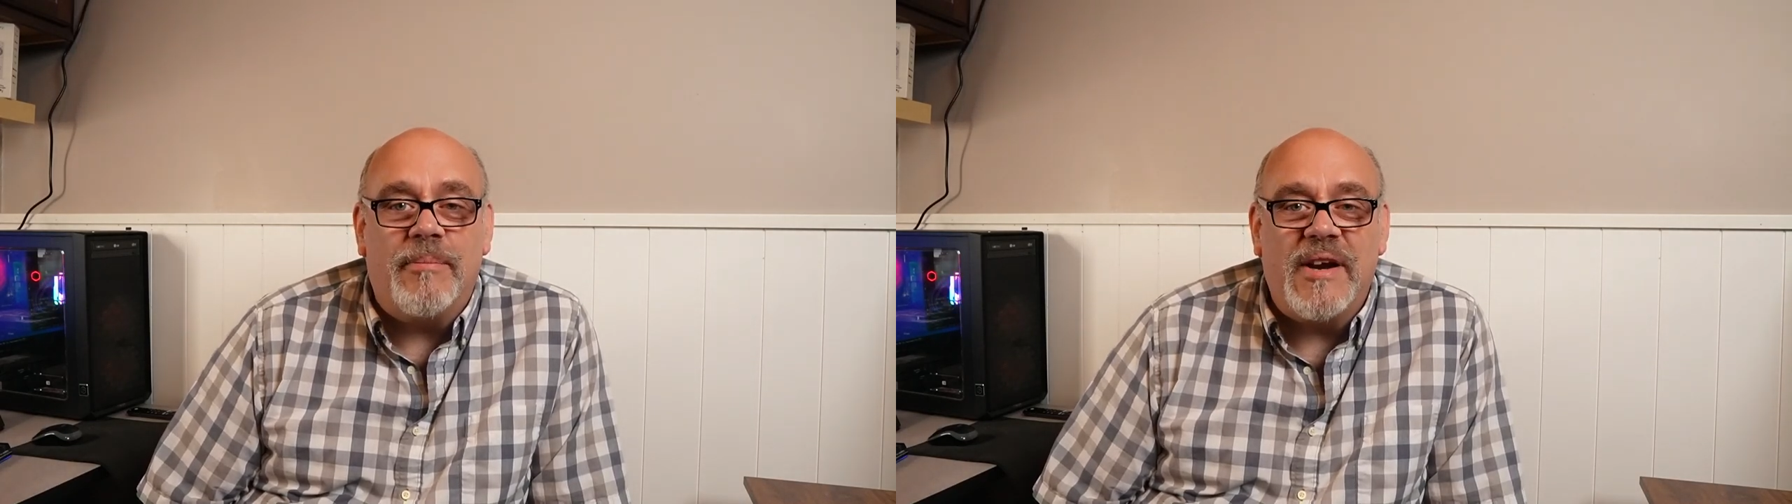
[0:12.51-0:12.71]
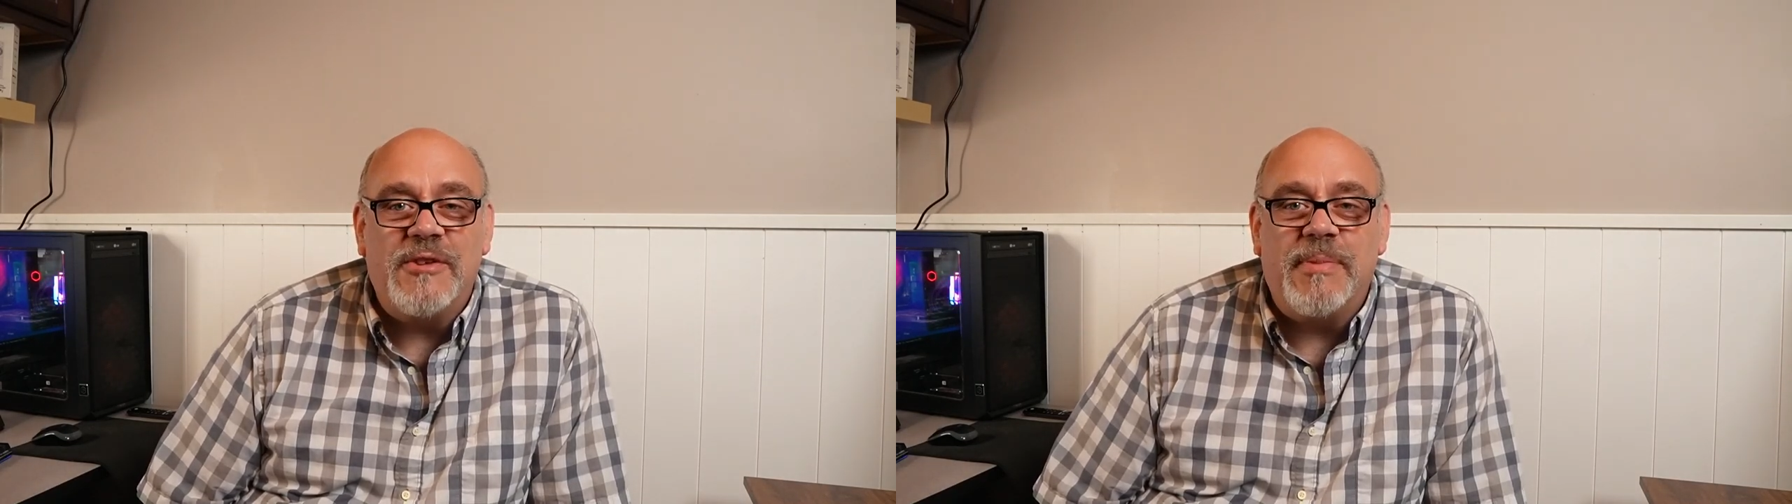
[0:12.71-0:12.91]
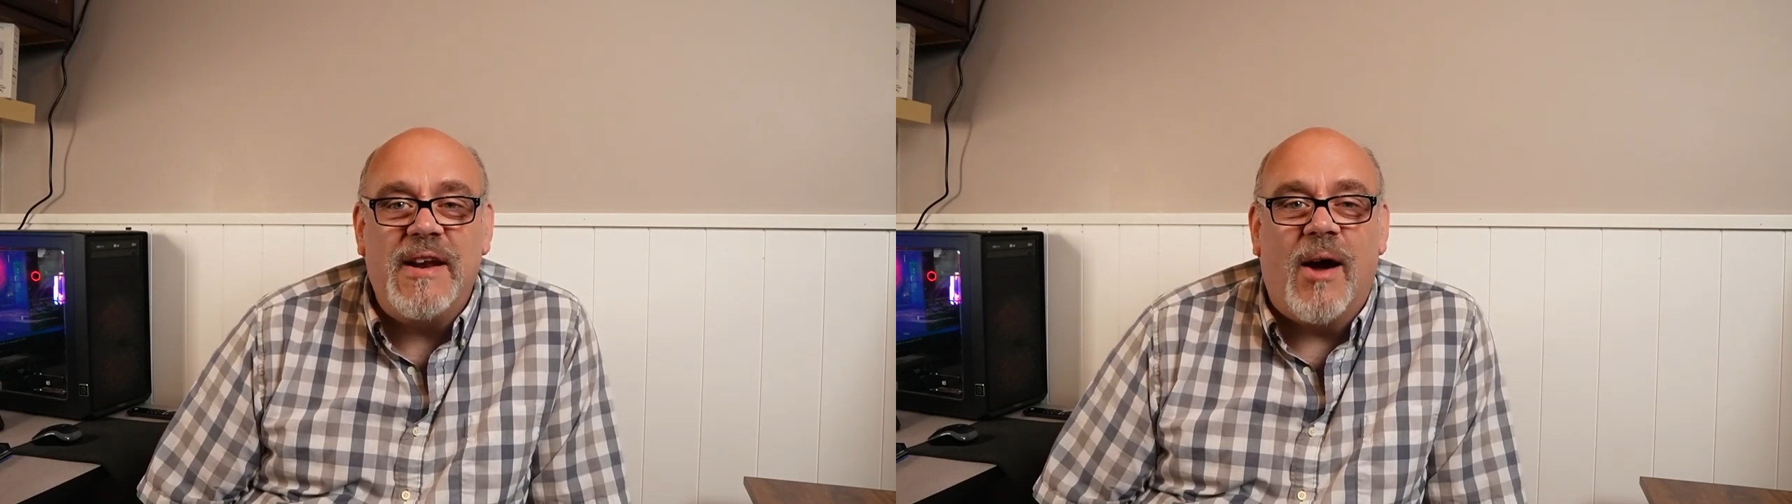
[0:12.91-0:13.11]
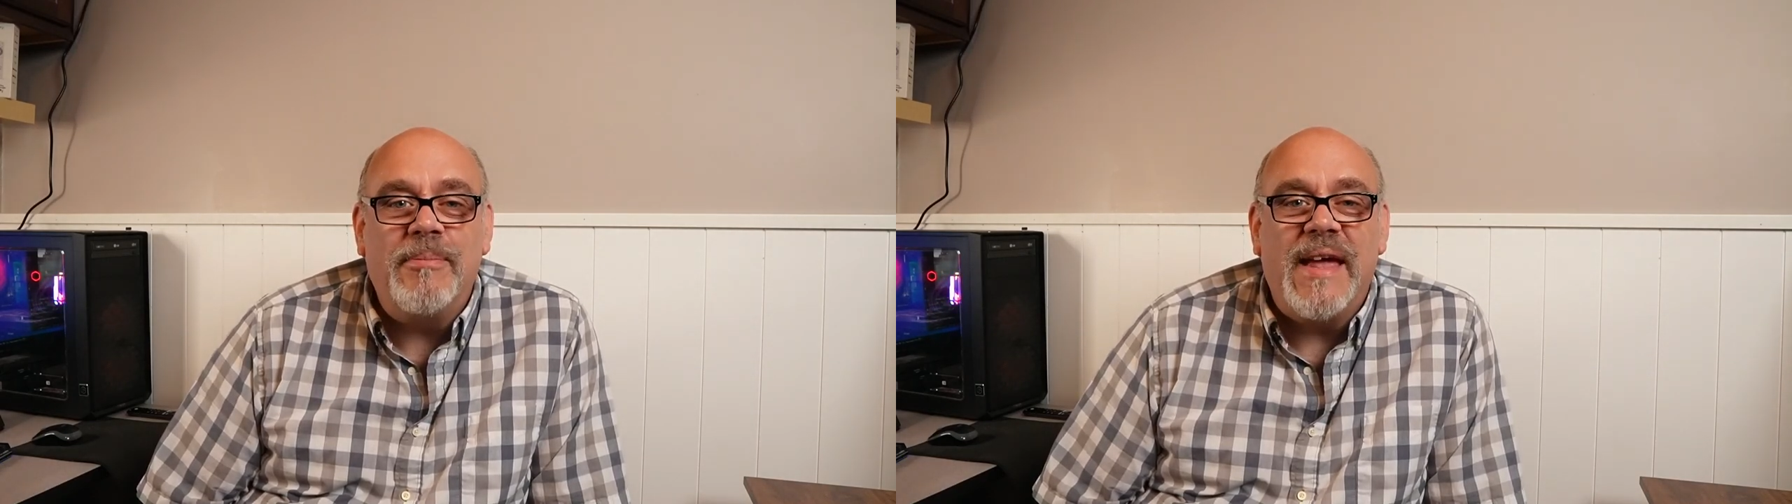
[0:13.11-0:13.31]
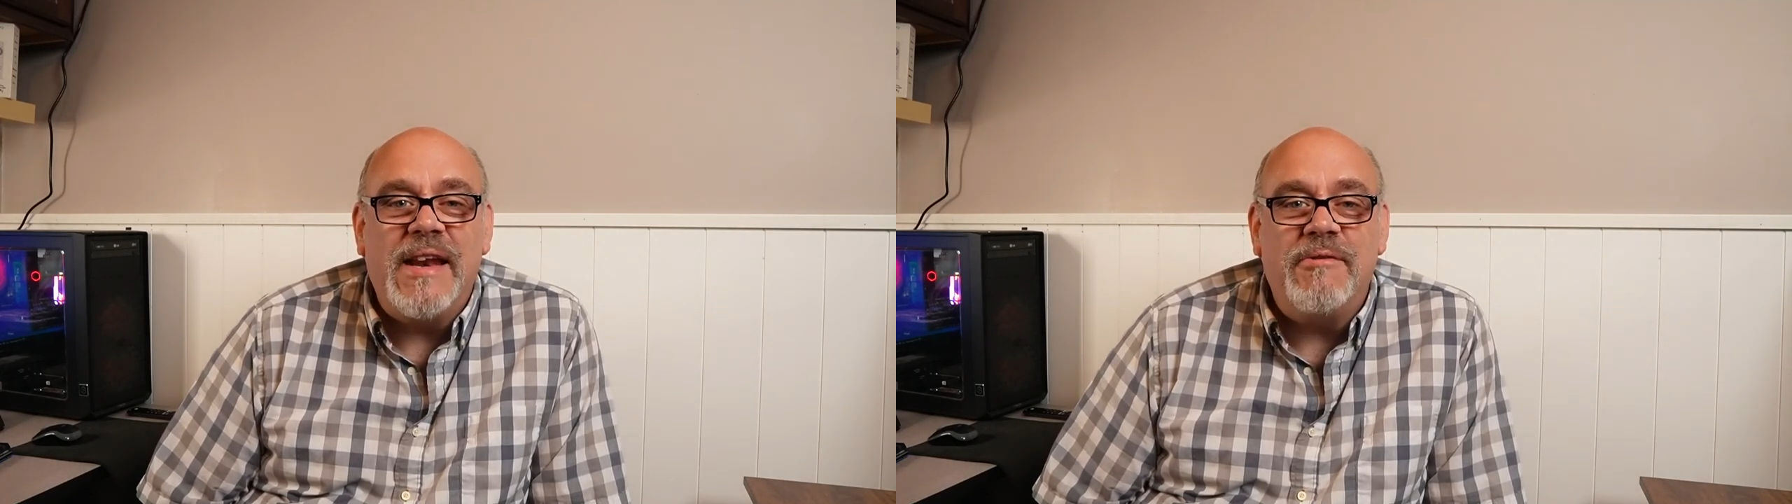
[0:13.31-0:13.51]
but it's been
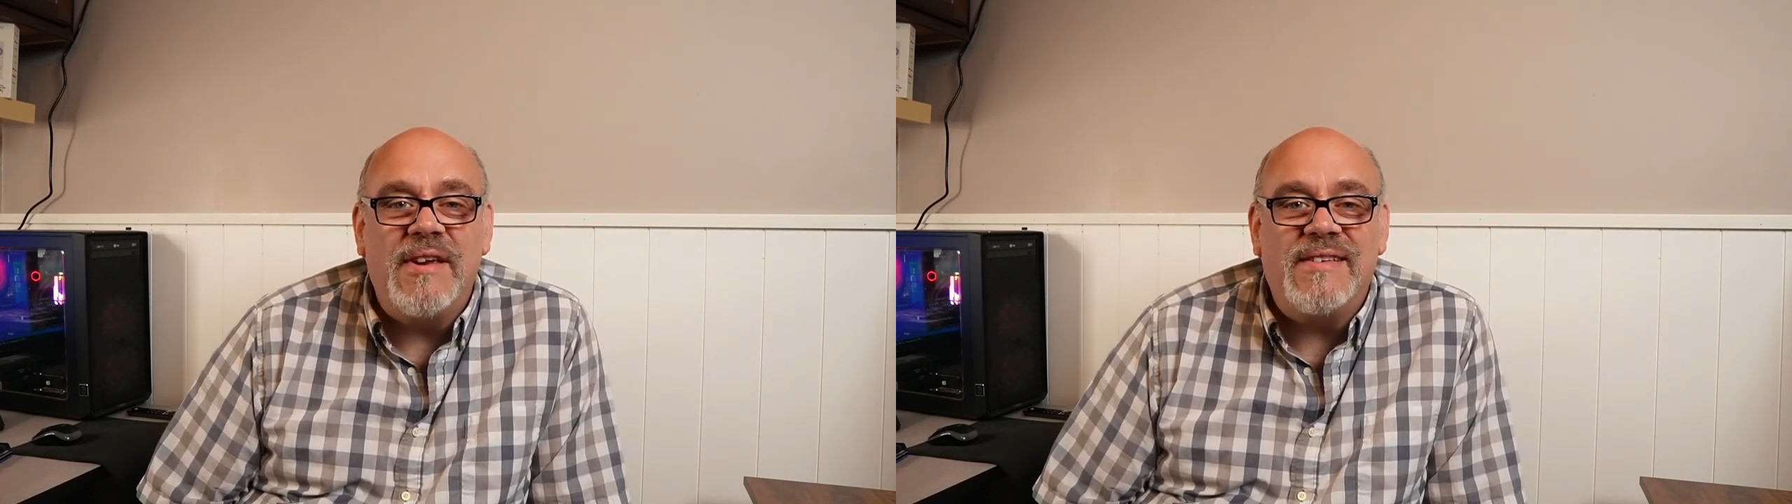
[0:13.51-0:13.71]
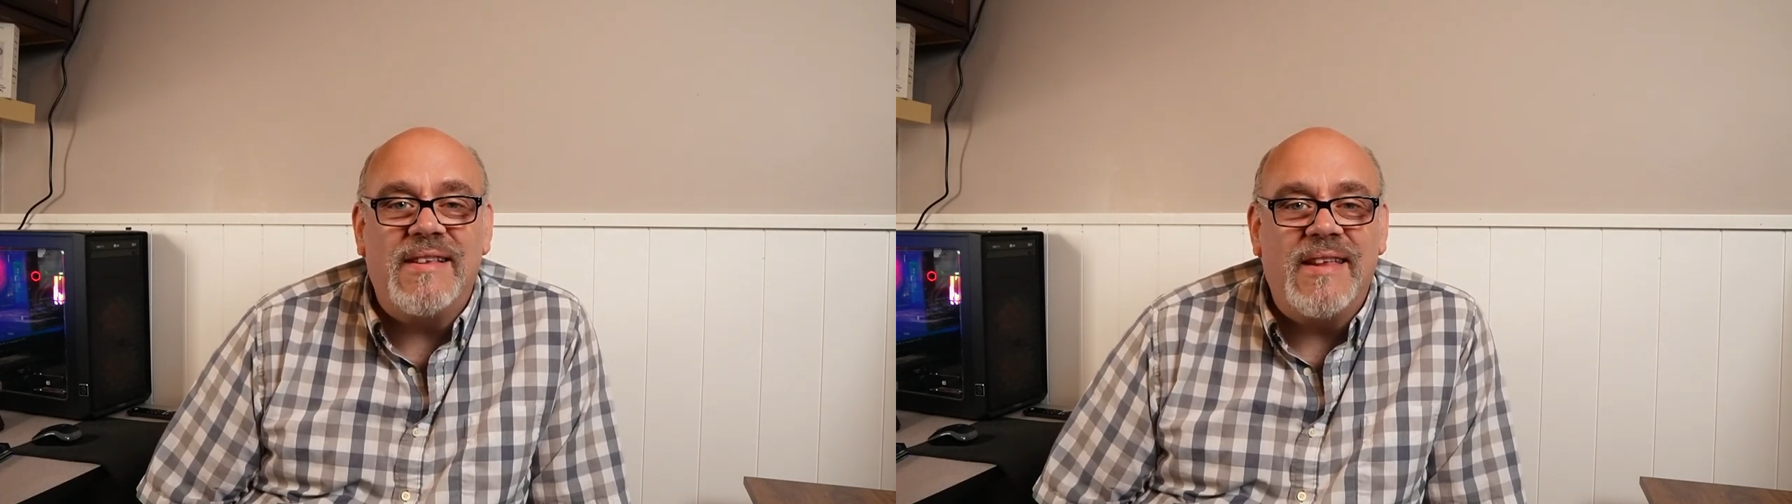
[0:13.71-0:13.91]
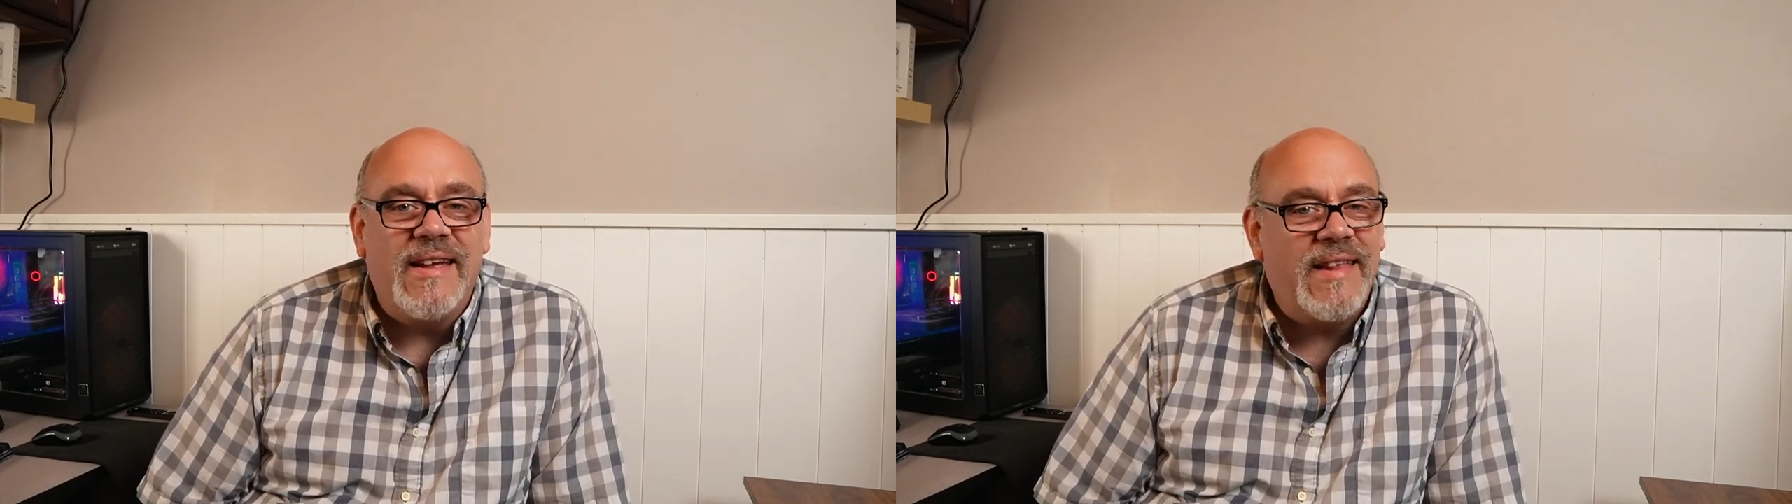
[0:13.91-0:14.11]
updated recently